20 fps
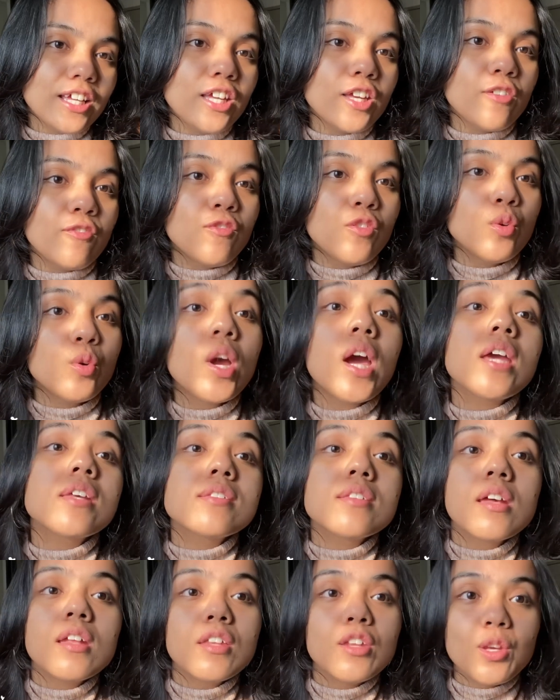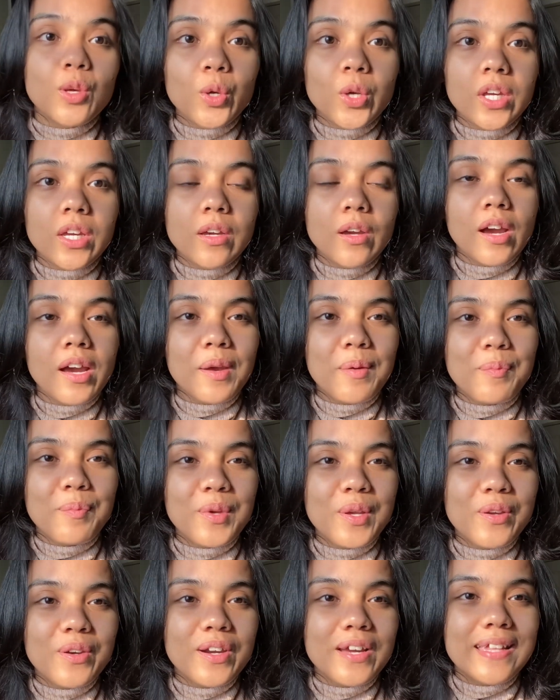If you guys are new here, I'm
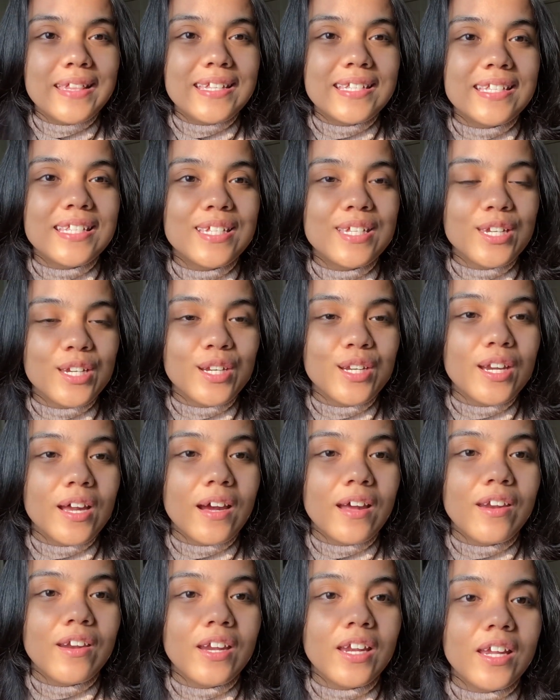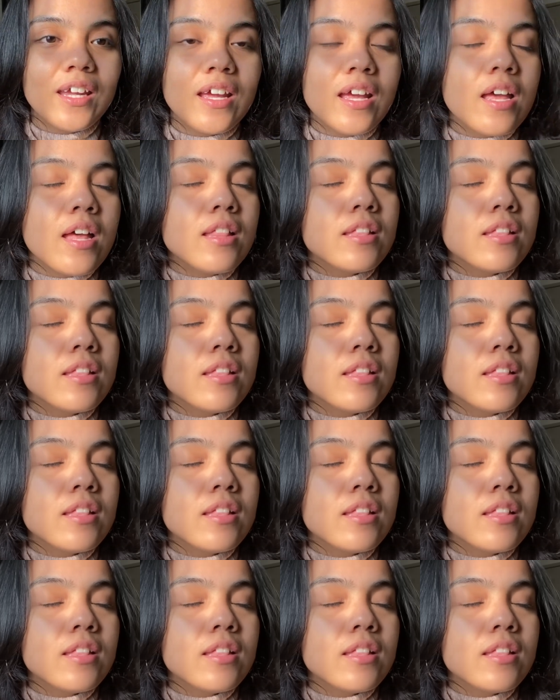Mira and this is Dear Diary.